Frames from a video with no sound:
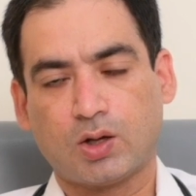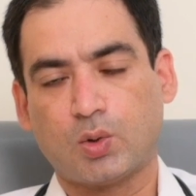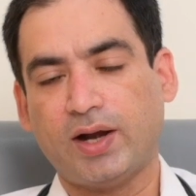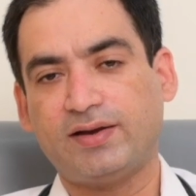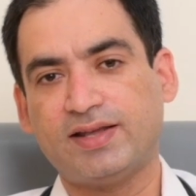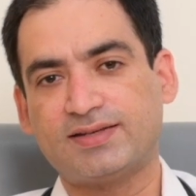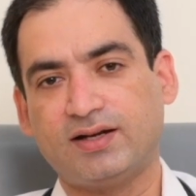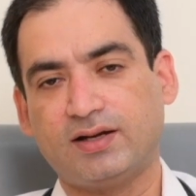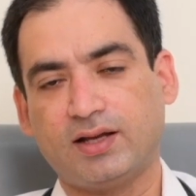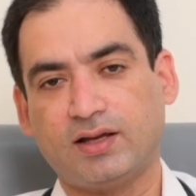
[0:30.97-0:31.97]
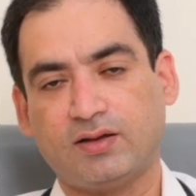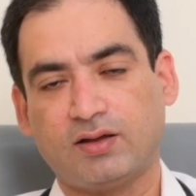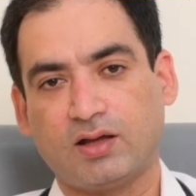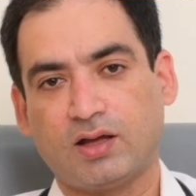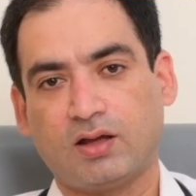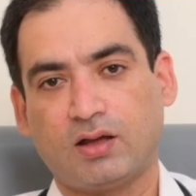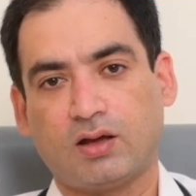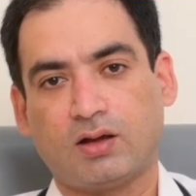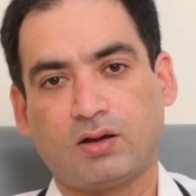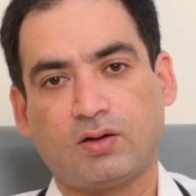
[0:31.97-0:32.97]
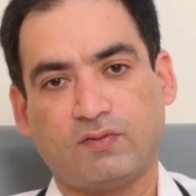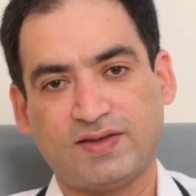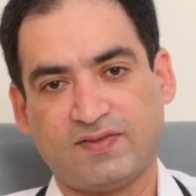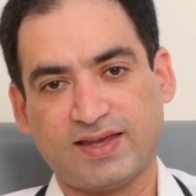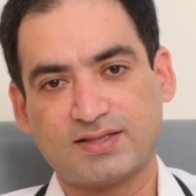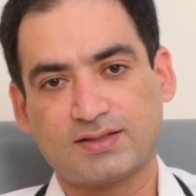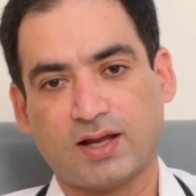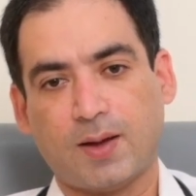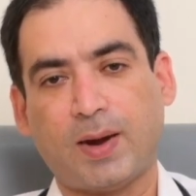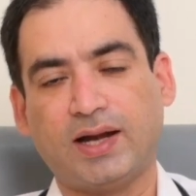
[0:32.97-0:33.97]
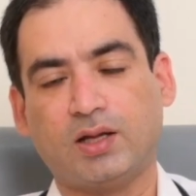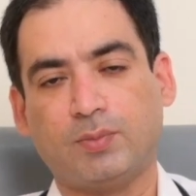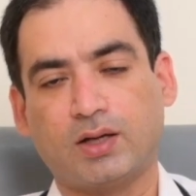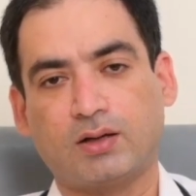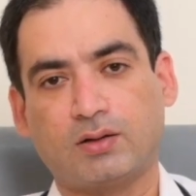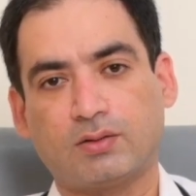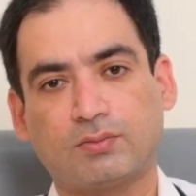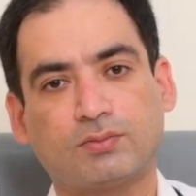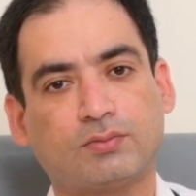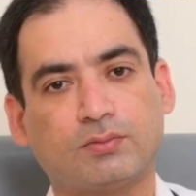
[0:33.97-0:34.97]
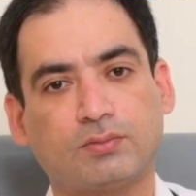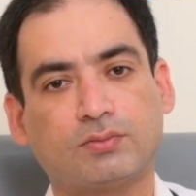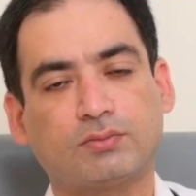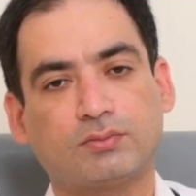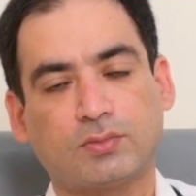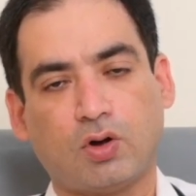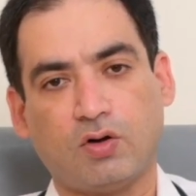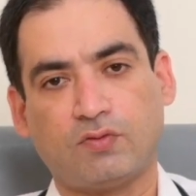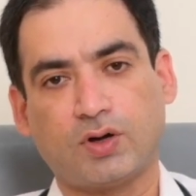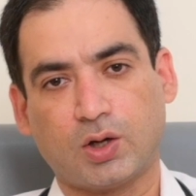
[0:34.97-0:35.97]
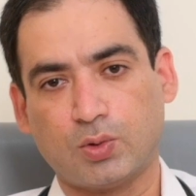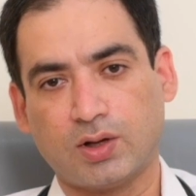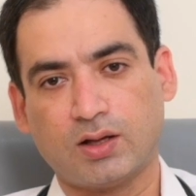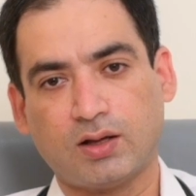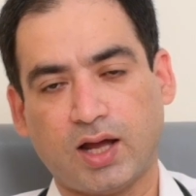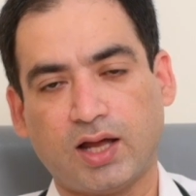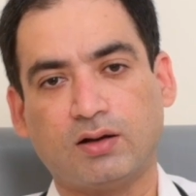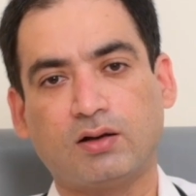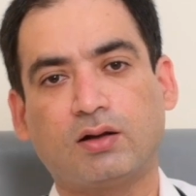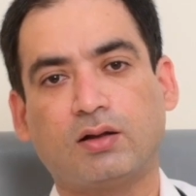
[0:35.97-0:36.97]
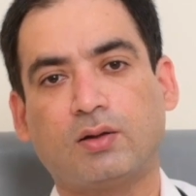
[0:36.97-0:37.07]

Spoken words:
Quite recently, we faced a pandemic of corona, and